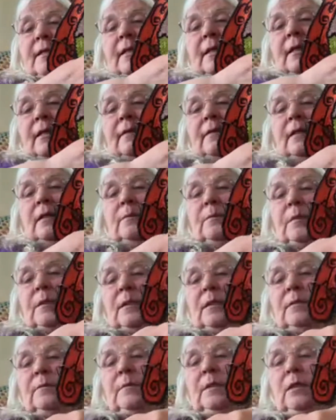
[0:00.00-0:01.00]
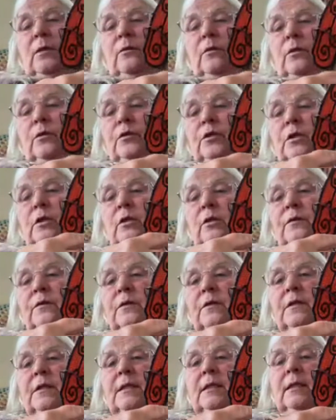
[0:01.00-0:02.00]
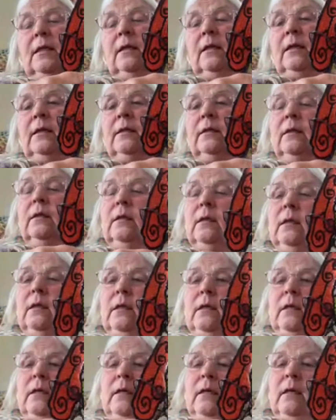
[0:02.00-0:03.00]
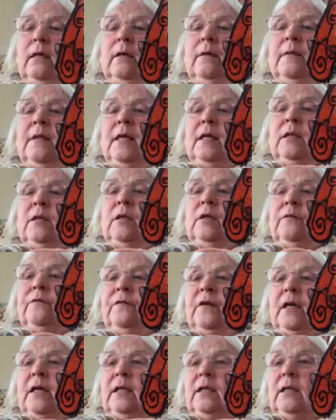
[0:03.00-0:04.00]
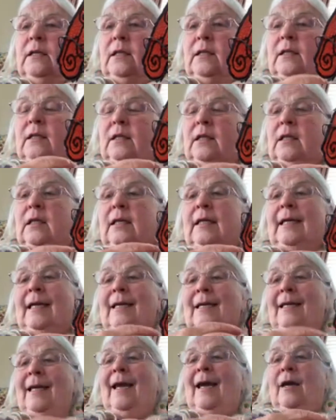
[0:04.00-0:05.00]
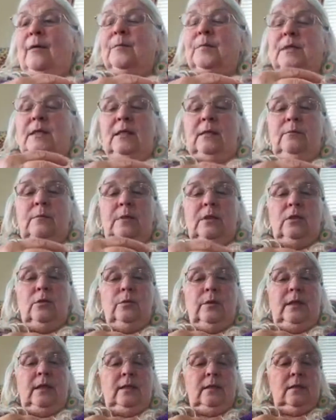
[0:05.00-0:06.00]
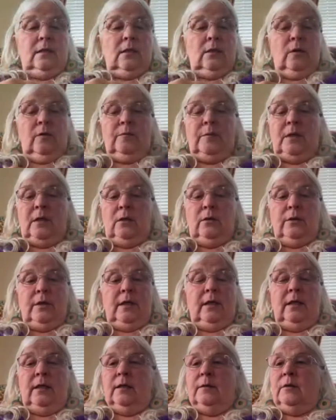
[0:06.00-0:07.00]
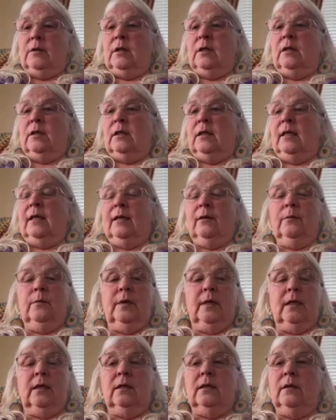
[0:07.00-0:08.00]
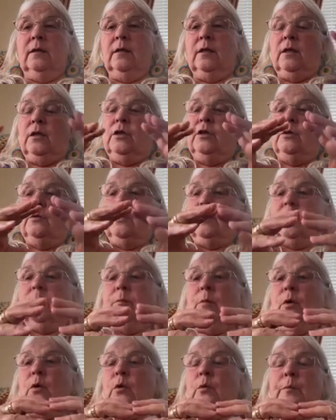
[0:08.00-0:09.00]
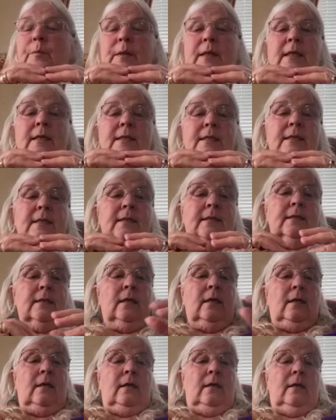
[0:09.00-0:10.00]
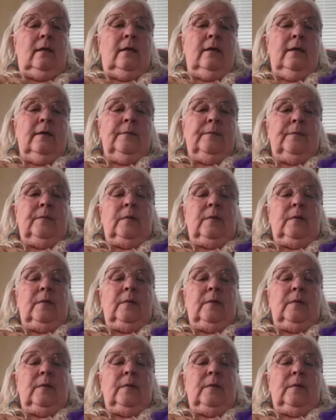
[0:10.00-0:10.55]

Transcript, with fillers: here. This bit's been crocheted onto the side. And then you find that you get gaps in between. So I've been looking at, at how we can do small pieces. Um,